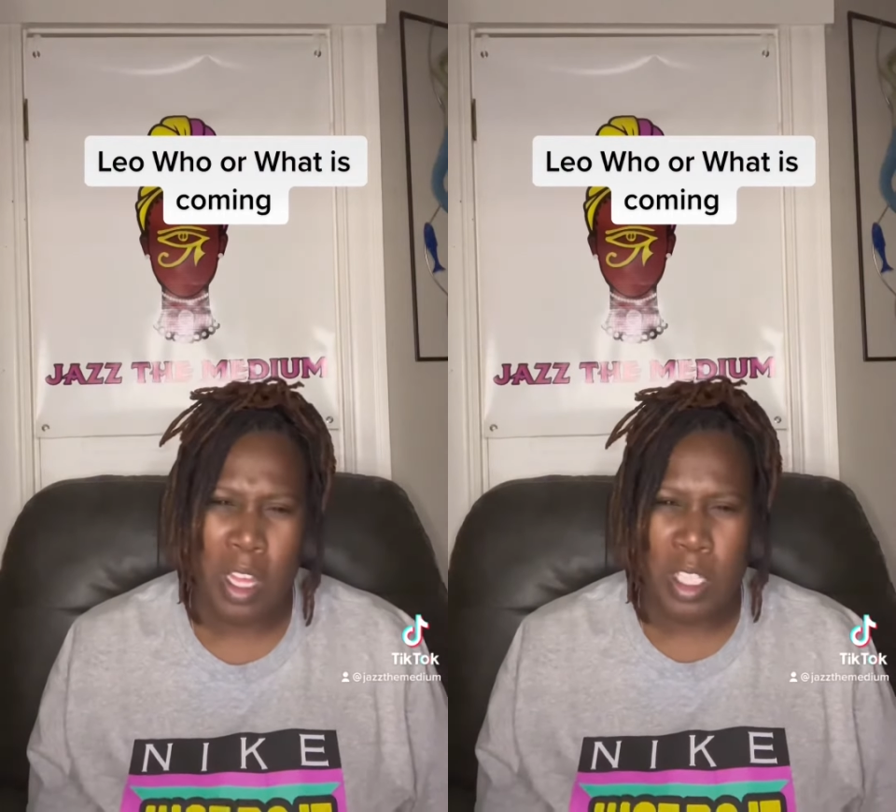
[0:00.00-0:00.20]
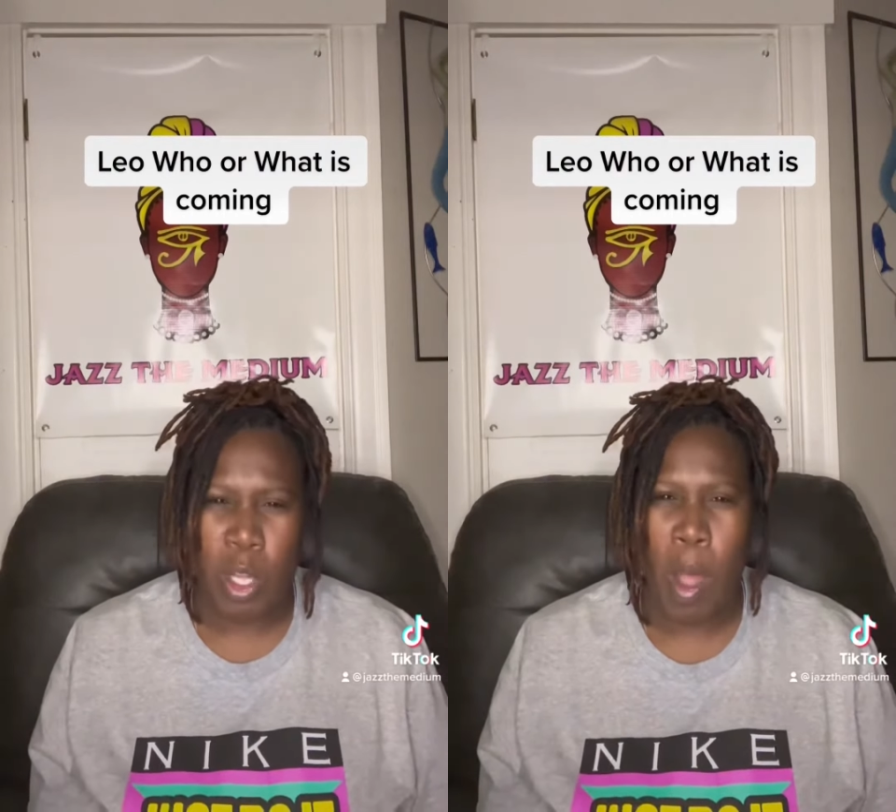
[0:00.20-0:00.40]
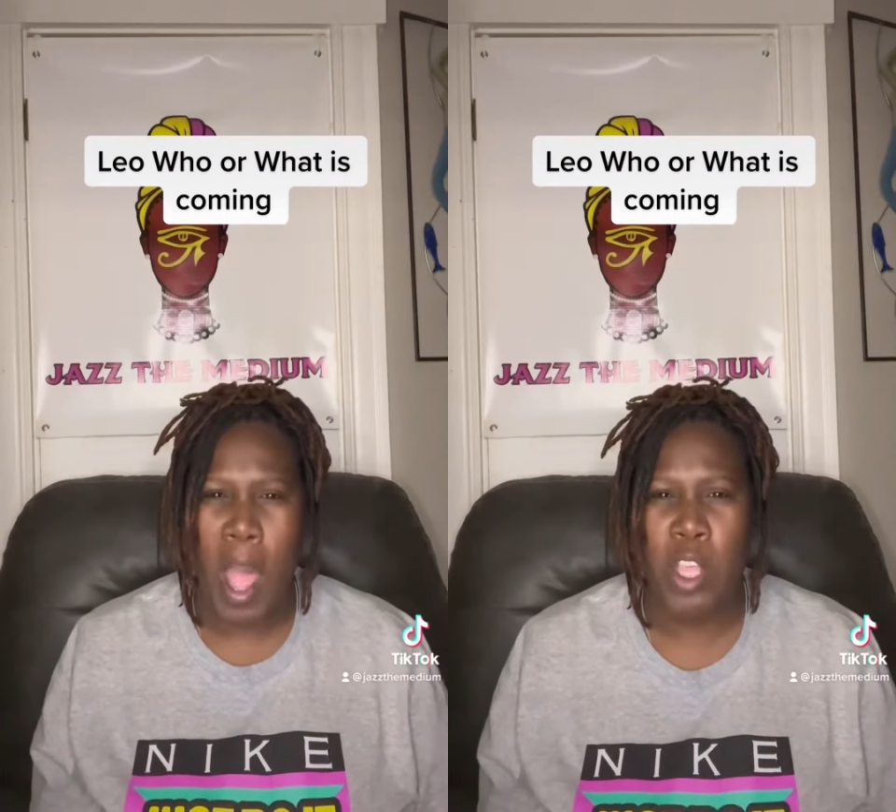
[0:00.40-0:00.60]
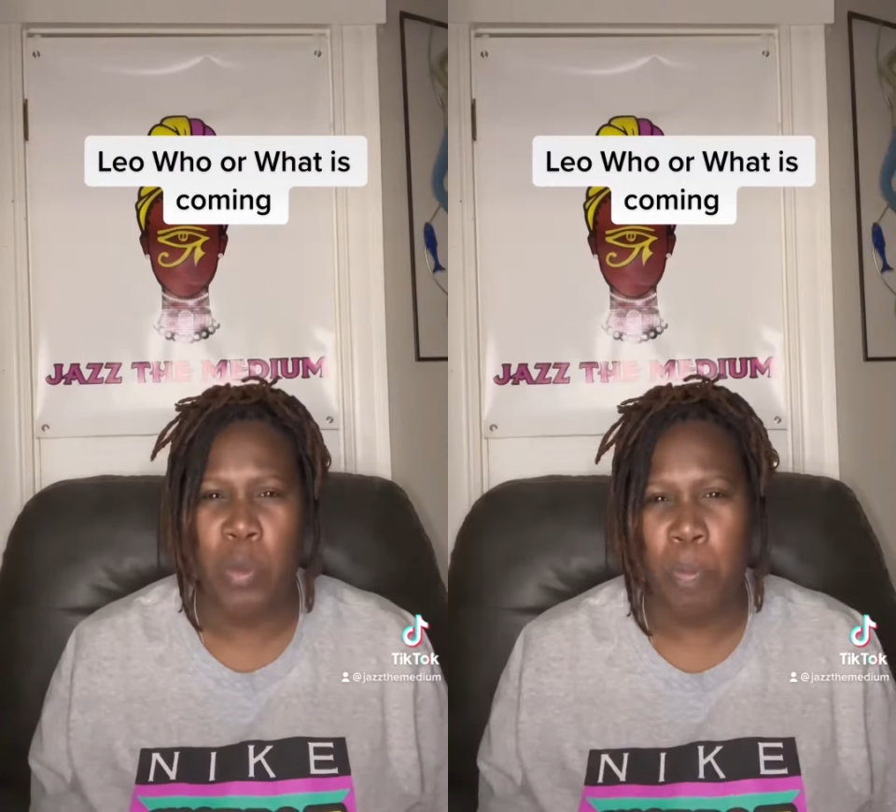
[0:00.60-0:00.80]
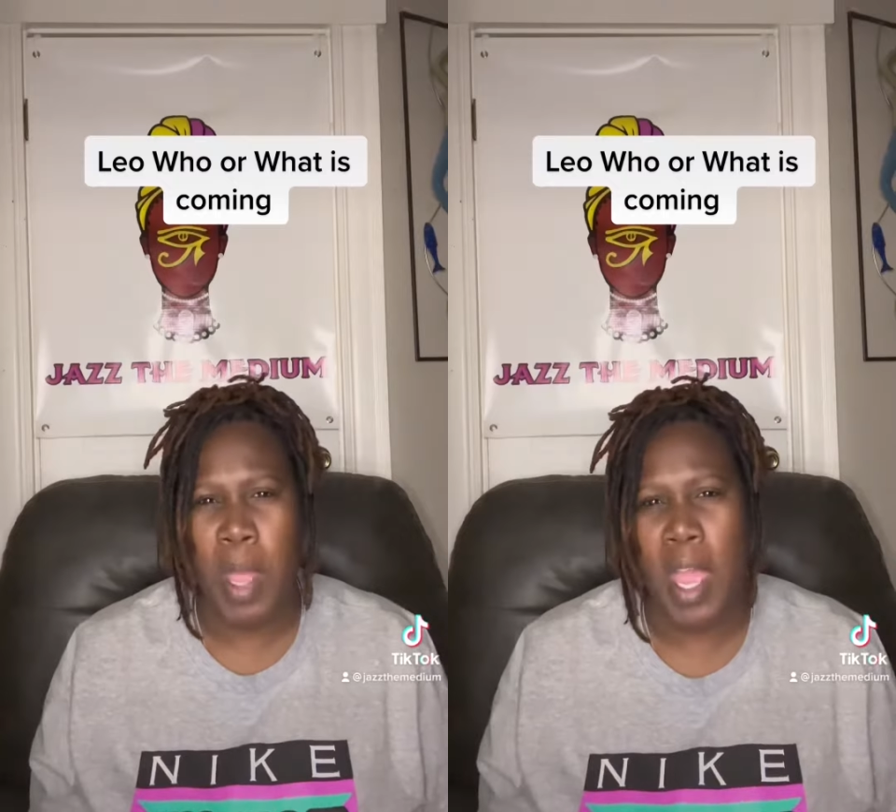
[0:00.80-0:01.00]
So how you
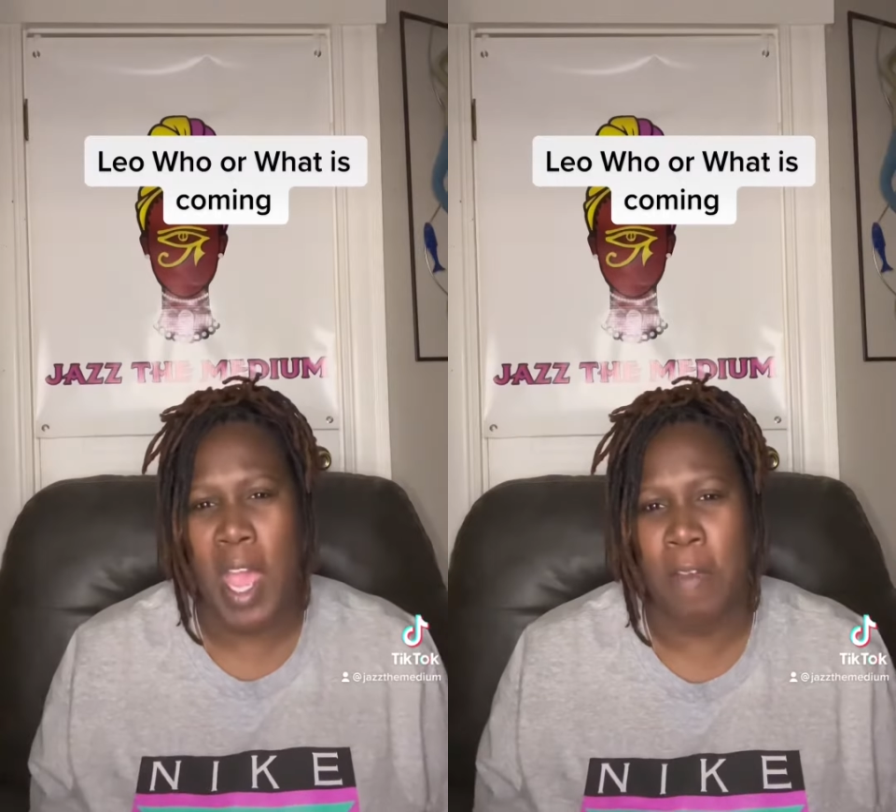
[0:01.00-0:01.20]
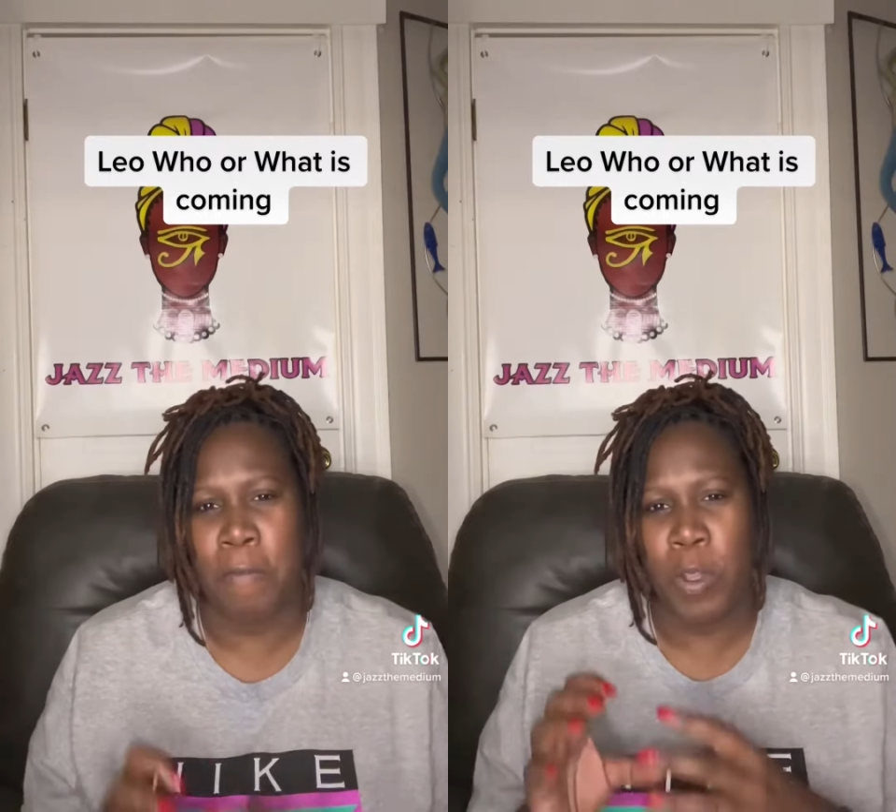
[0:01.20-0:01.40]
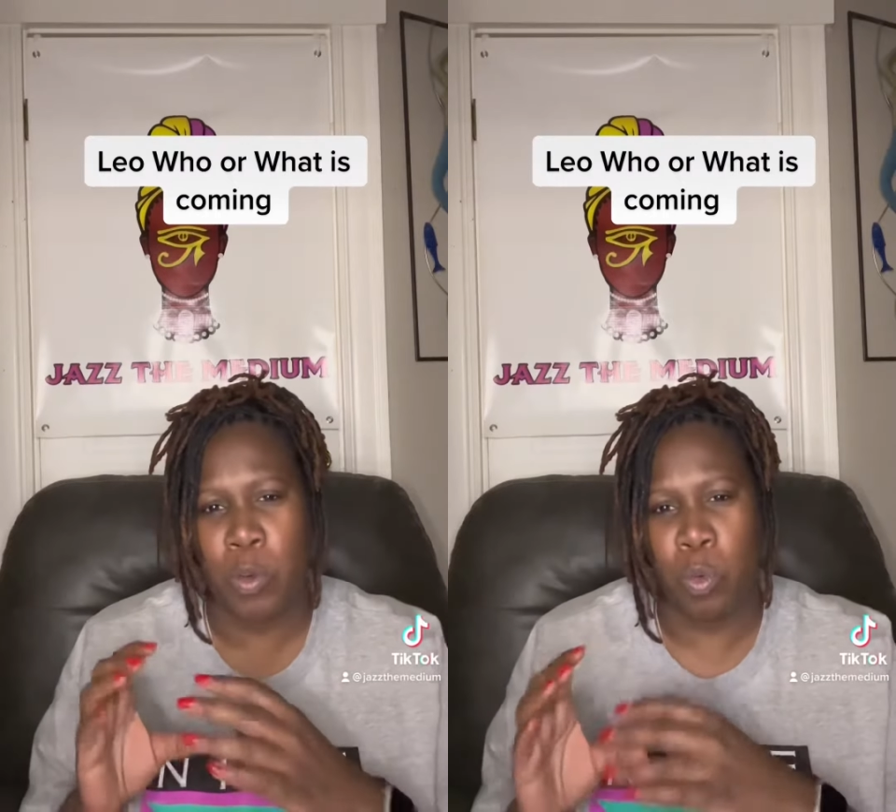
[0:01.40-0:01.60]
may have viewed